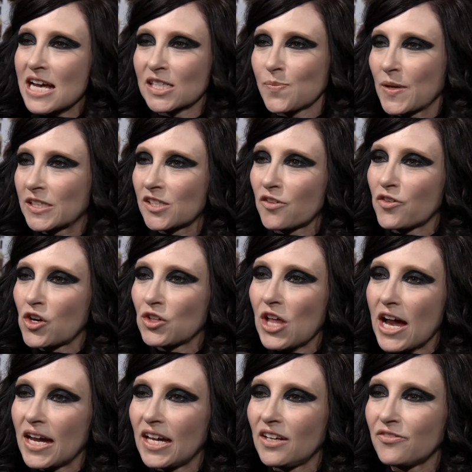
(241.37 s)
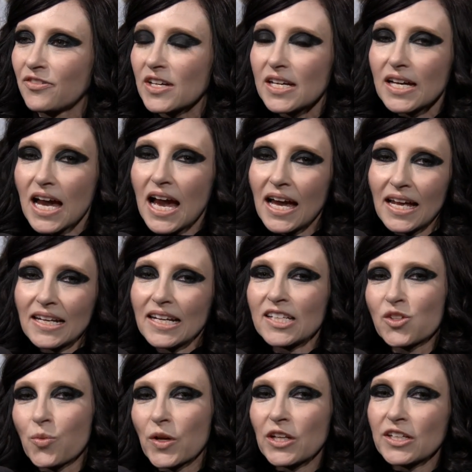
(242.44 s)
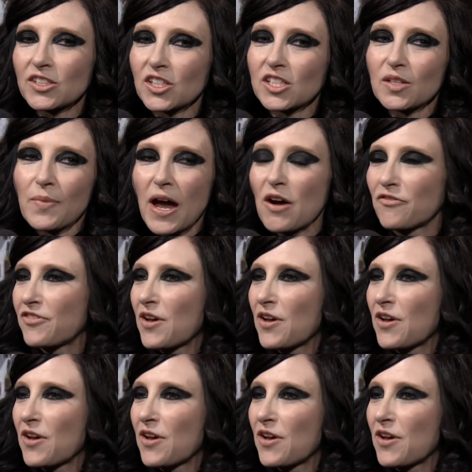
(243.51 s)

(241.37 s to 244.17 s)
aspects of her life and it's really just about